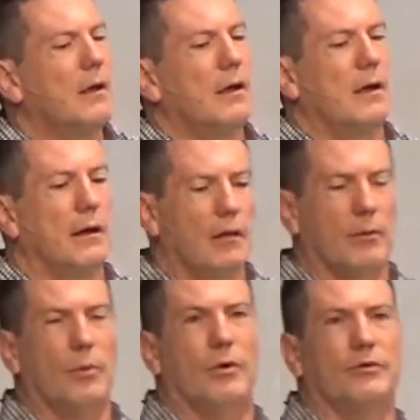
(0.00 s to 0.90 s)
In other
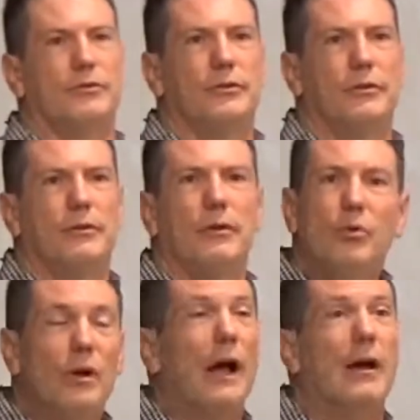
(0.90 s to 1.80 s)
words, you
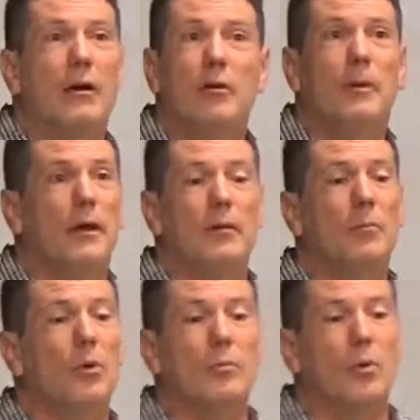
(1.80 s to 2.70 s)
and I are going to become
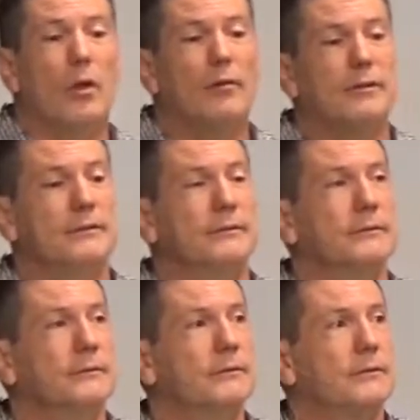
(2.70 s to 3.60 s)
more and more loving.
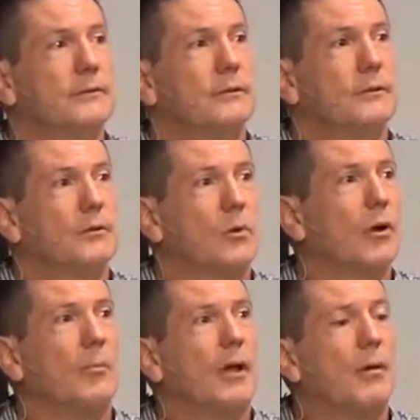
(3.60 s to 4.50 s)
We're
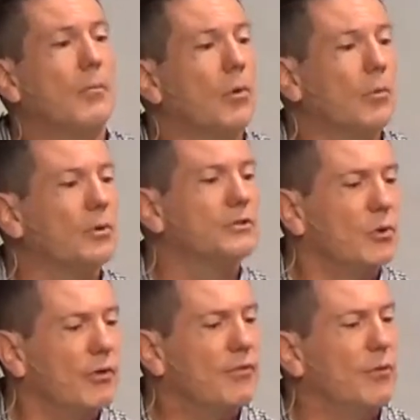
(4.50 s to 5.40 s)
going to become more and more
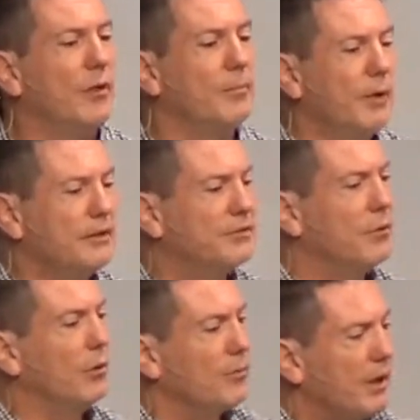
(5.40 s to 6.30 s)
joyful and
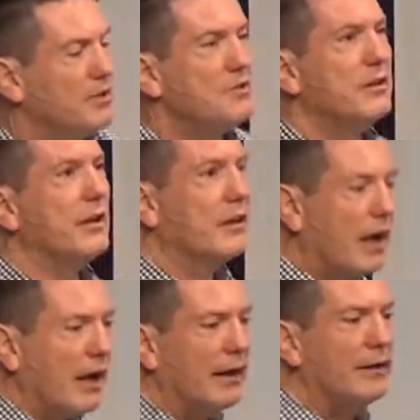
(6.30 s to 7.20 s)
peaceful and patient and
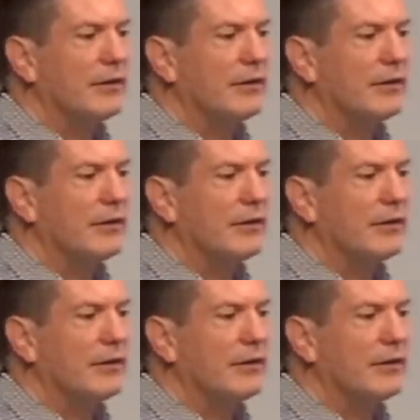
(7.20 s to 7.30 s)
kind